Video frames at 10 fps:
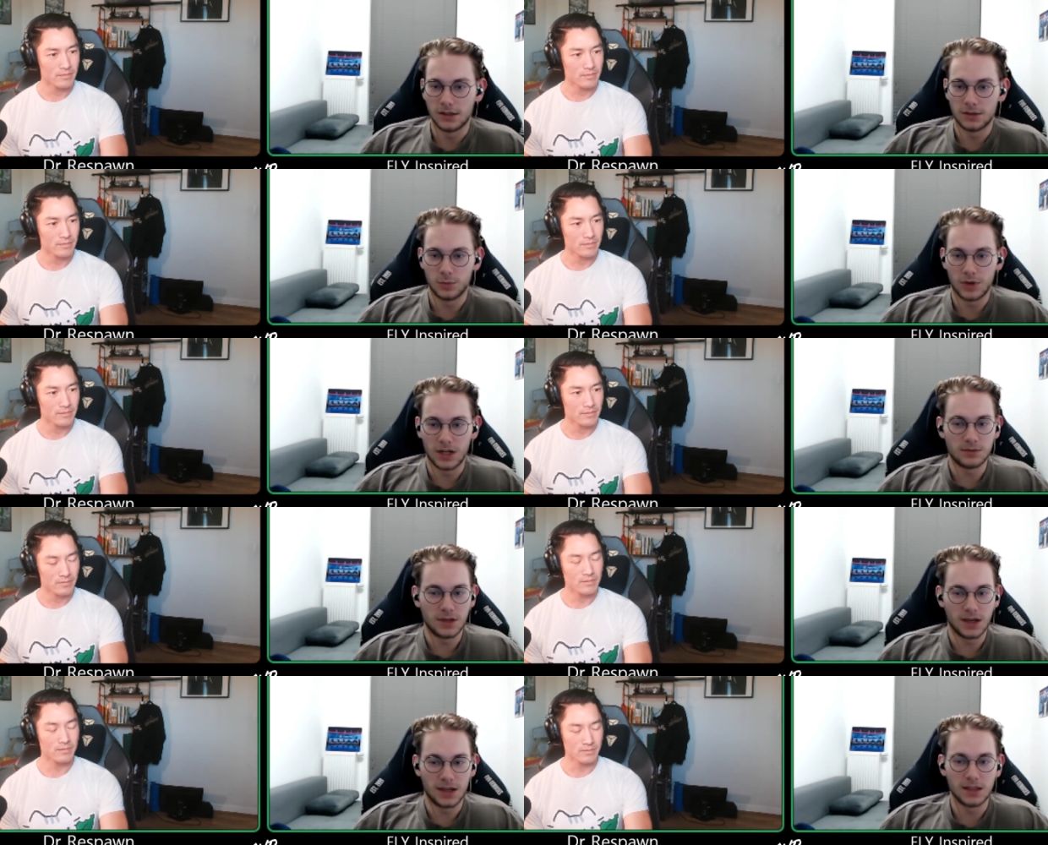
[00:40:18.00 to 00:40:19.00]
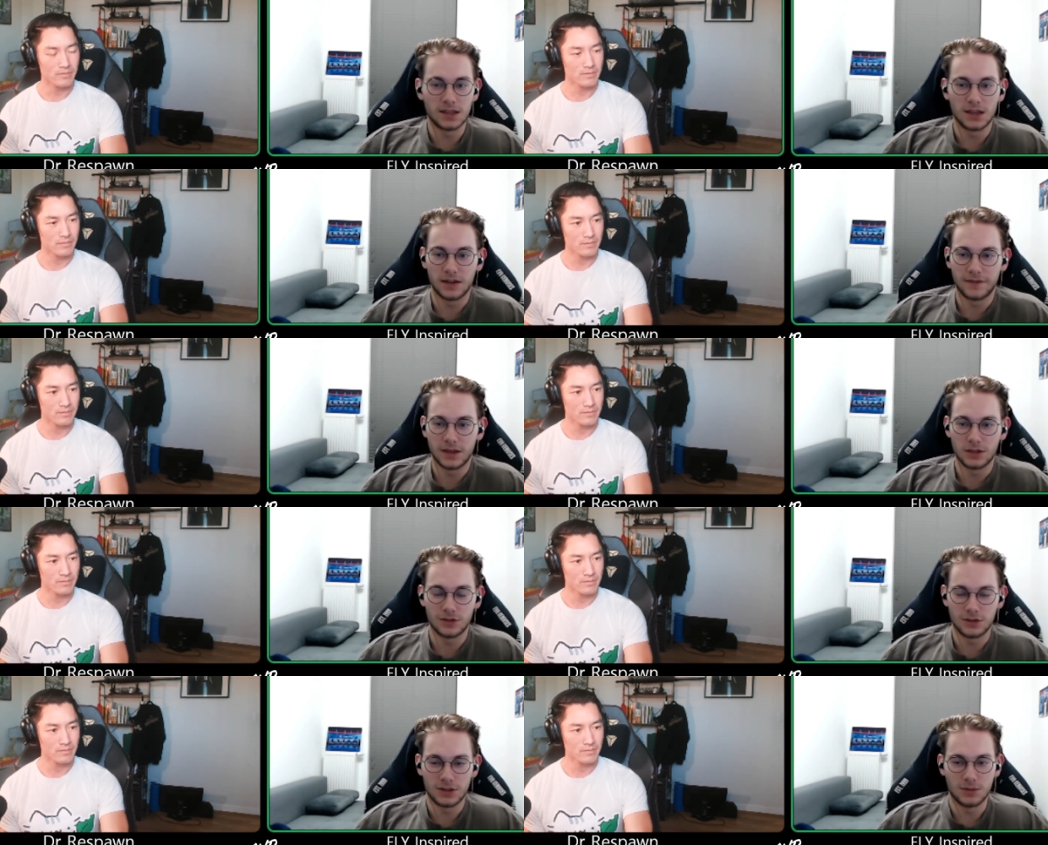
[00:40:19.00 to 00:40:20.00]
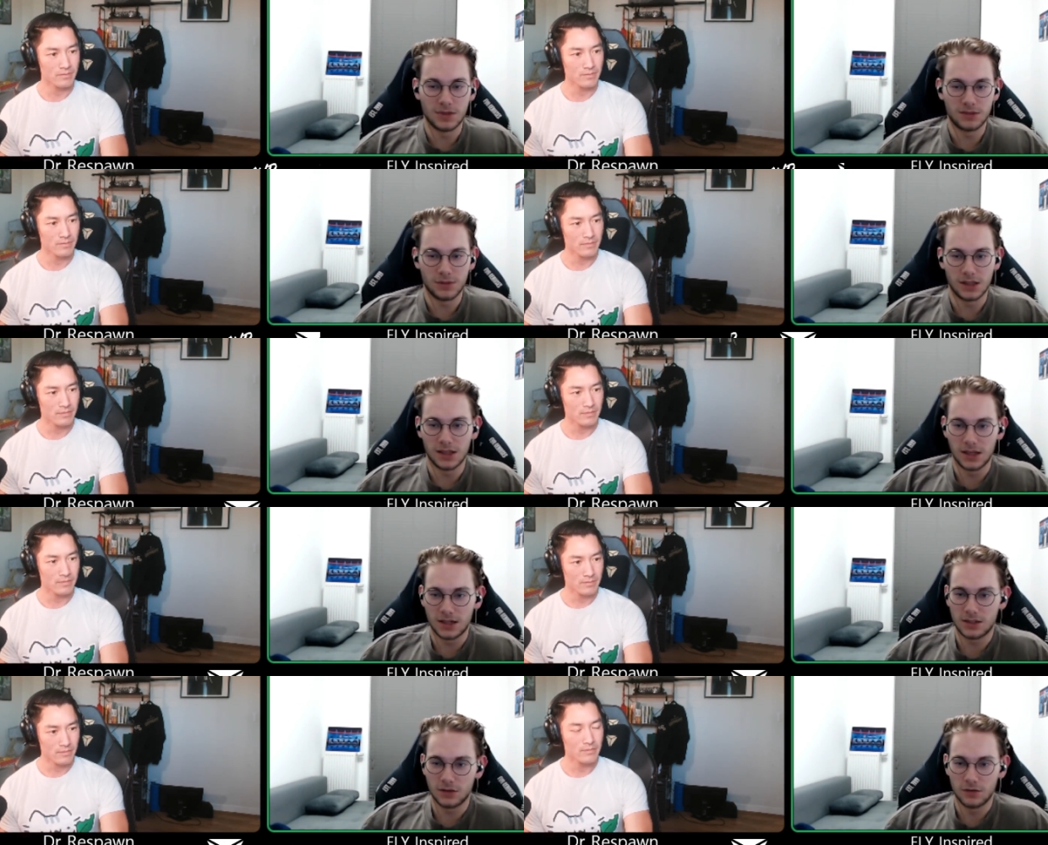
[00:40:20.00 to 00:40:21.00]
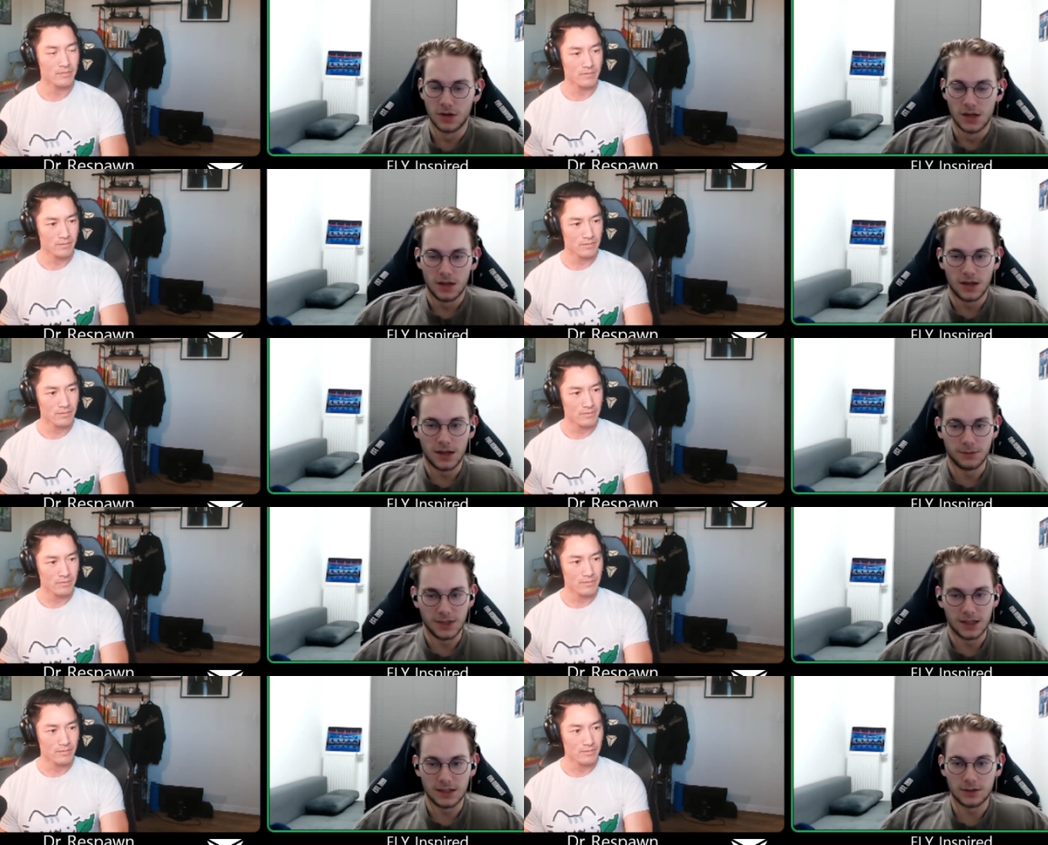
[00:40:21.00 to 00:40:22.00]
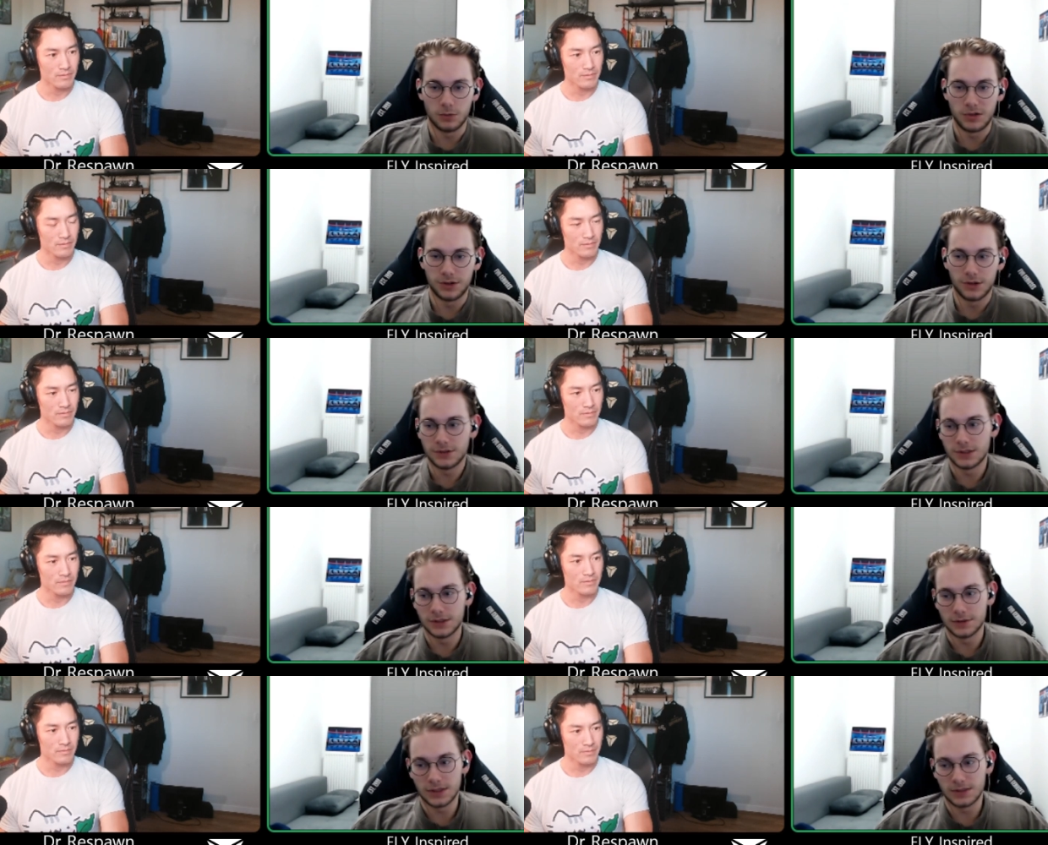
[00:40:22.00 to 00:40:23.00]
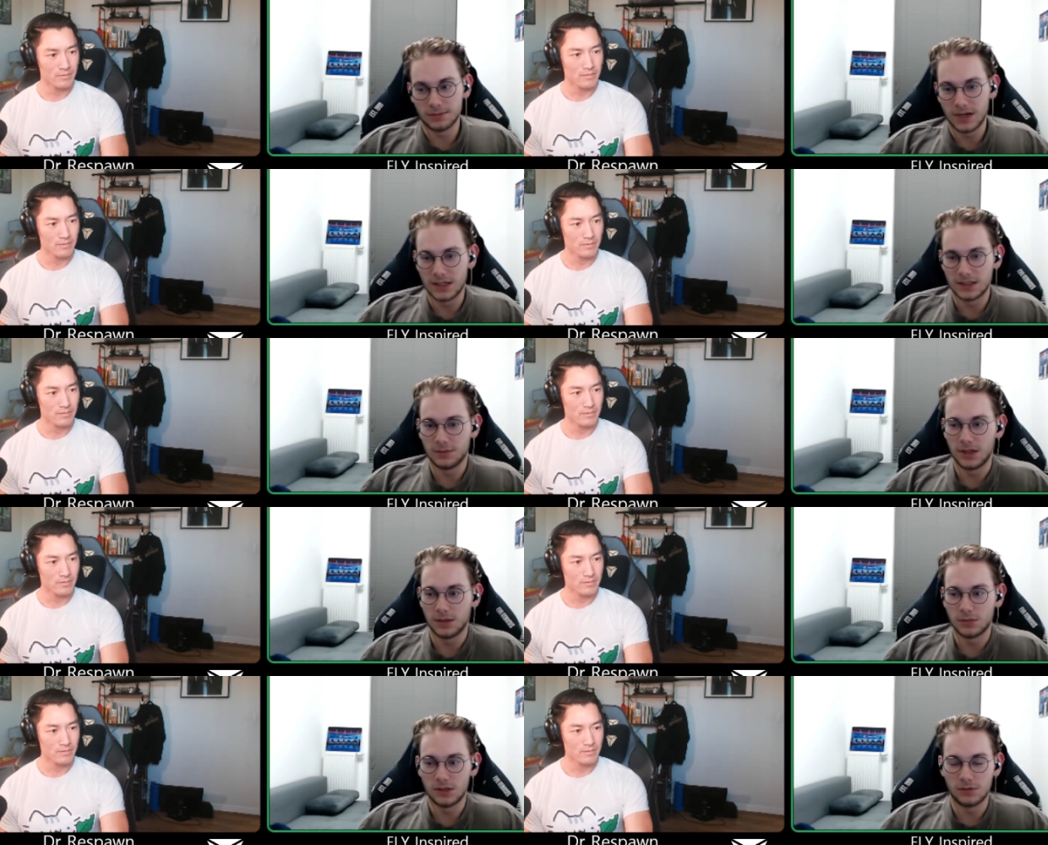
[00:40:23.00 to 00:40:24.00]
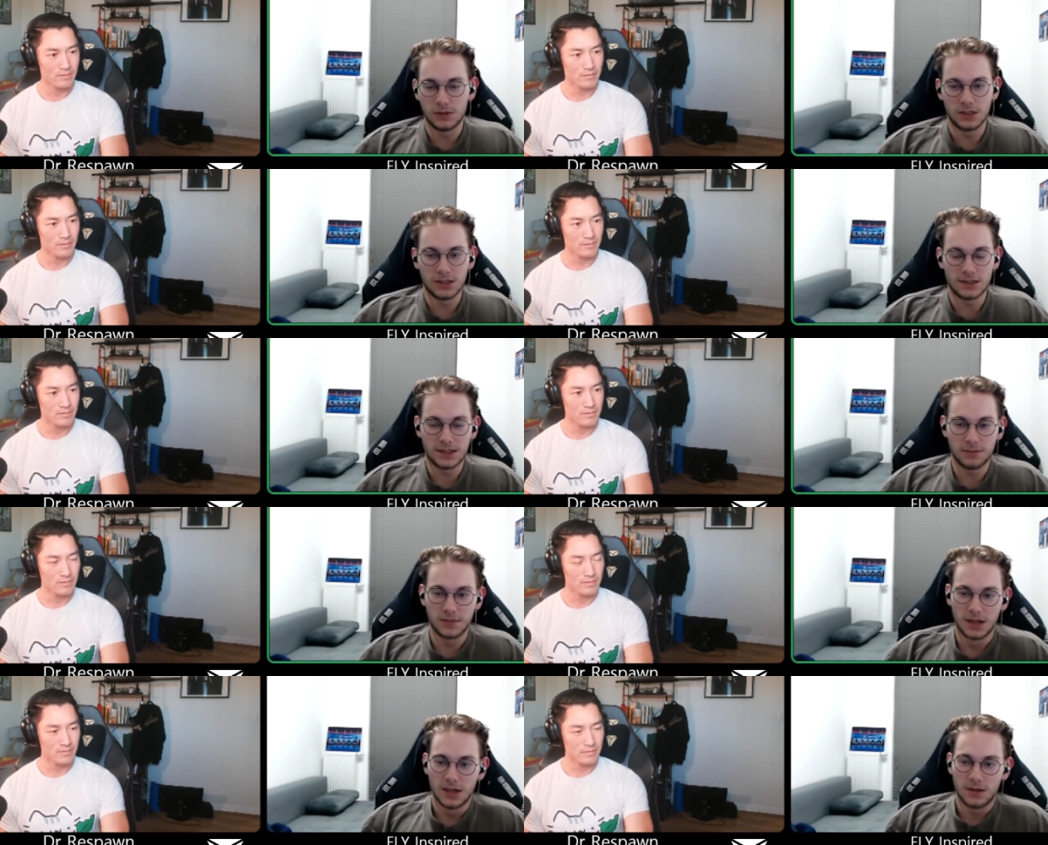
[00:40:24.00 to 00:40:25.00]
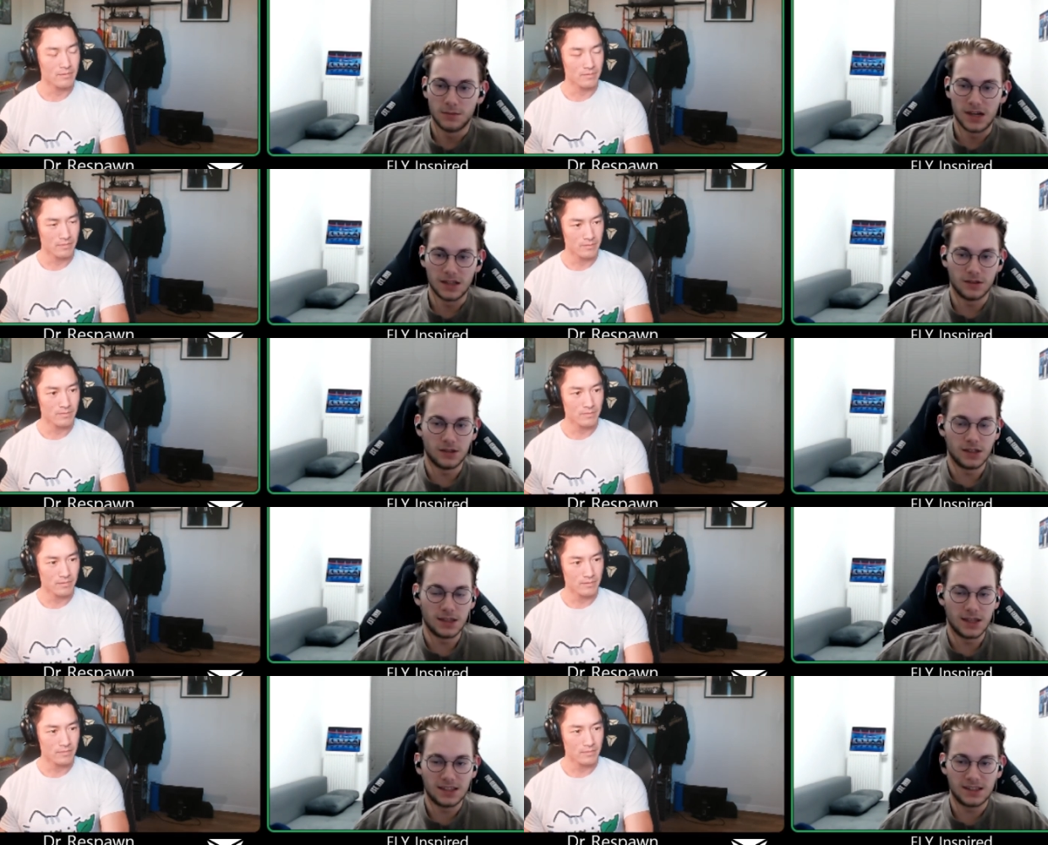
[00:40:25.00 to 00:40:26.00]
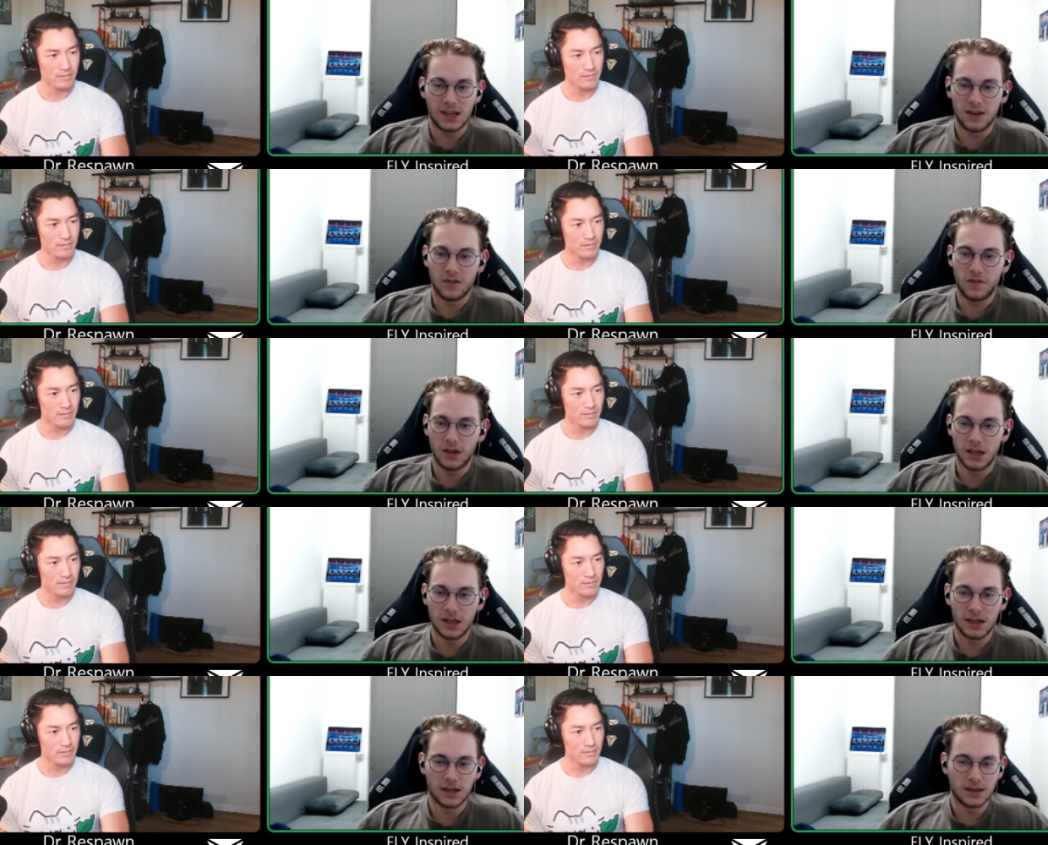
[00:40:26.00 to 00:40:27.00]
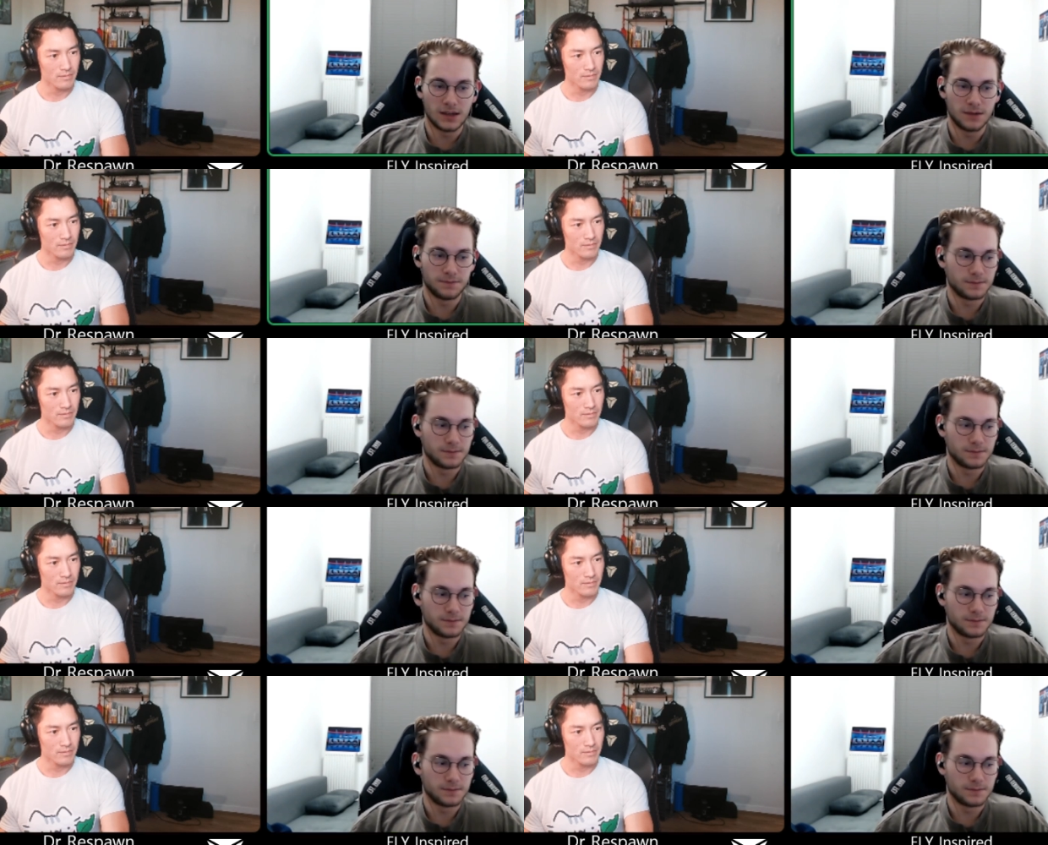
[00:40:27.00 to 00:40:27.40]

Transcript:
Speaker 1: surprise behind it. I think Jojo is the best mid laner, so and mid lane is OP role, so he might be able to lead his team. Mm-hmm. But other than that, I think. Uh,